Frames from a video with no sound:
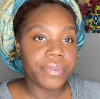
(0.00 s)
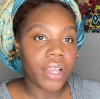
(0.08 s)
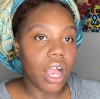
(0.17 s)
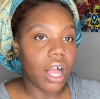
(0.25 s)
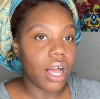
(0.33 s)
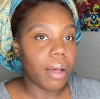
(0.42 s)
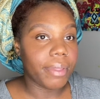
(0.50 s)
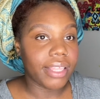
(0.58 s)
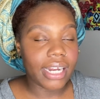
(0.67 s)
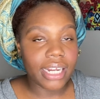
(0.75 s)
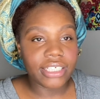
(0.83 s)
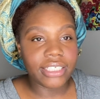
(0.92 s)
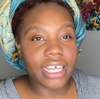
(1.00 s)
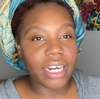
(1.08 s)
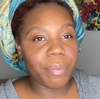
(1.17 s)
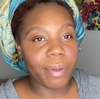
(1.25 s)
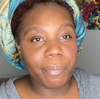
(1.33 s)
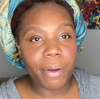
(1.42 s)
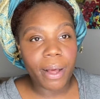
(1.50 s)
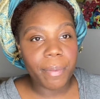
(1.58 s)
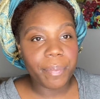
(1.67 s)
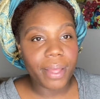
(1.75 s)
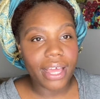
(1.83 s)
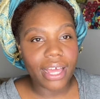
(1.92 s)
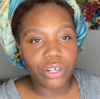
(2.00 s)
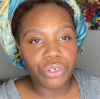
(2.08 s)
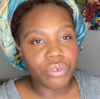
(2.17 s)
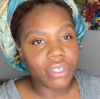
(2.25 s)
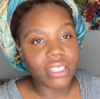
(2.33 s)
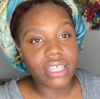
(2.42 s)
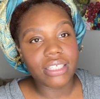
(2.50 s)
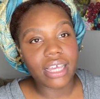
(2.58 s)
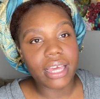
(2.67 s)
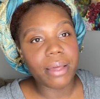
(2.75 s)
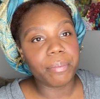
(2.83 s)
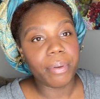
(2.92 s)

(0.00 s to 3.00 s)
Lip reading: And then I just get up and pump. I do a 6 a.m.